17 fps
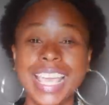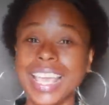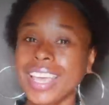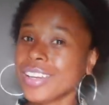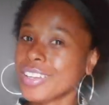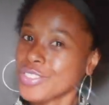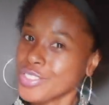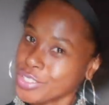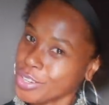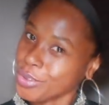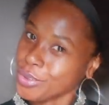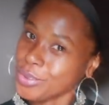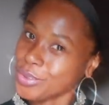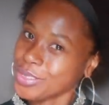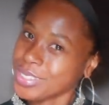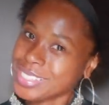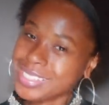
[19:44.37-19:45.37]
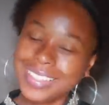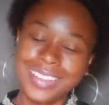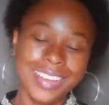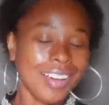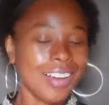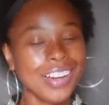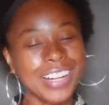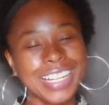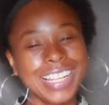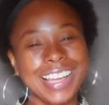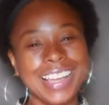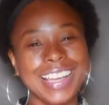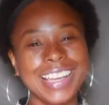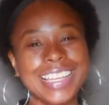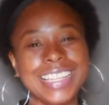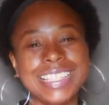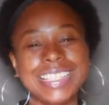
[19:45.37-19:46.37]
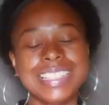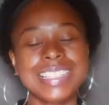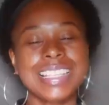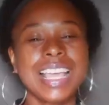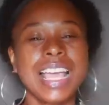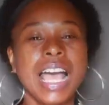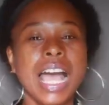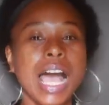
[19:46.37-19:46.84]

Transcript: And it shows. All right, guys.